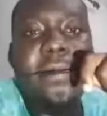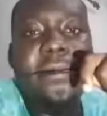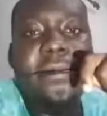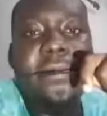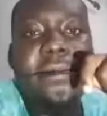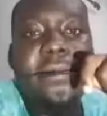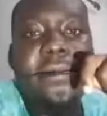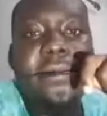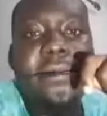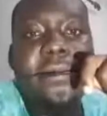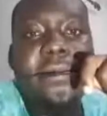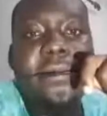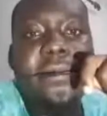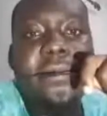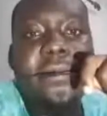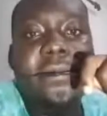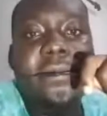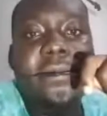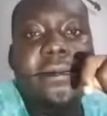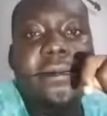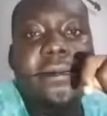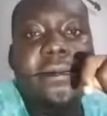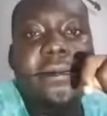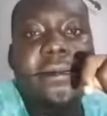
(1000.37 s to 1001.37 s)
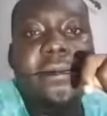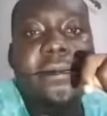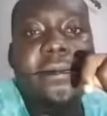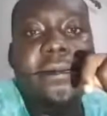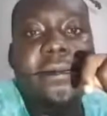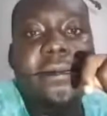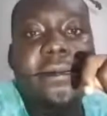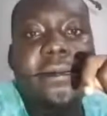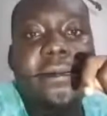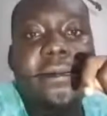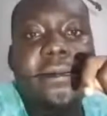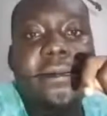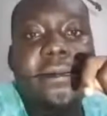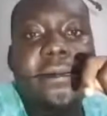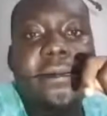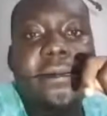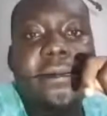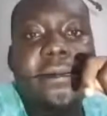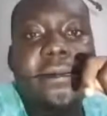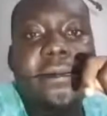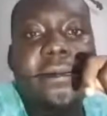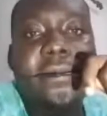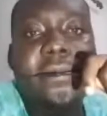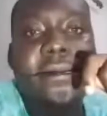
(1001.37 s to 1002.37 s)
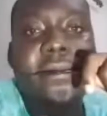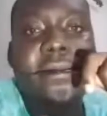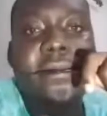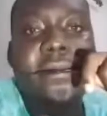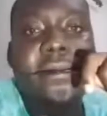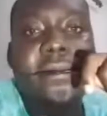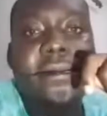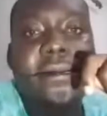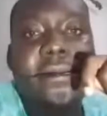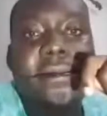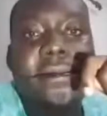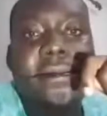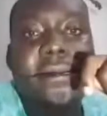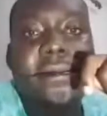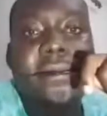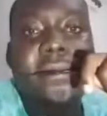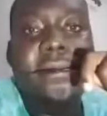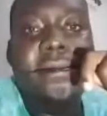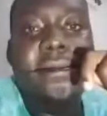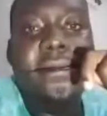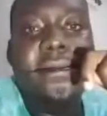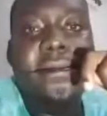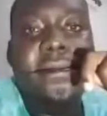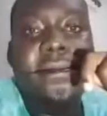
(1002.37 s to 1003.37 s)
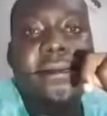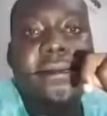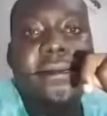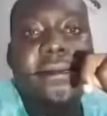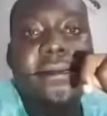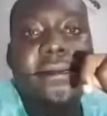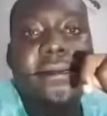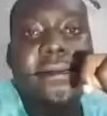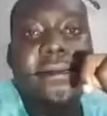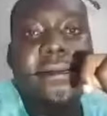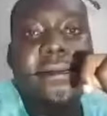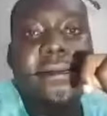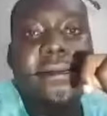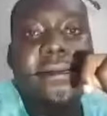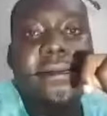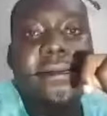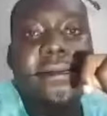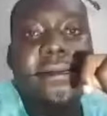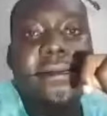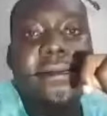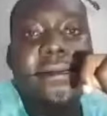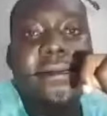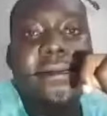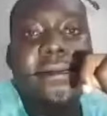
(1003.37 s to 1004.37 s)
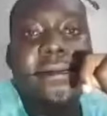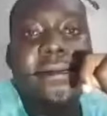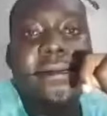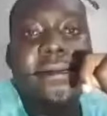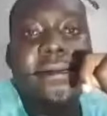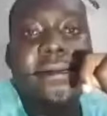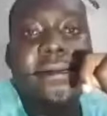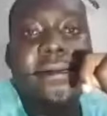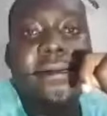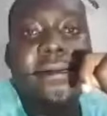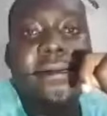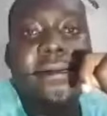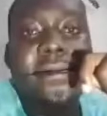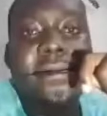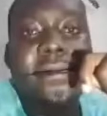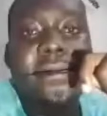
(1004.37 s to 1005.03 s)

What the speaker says: The person shown says nothing.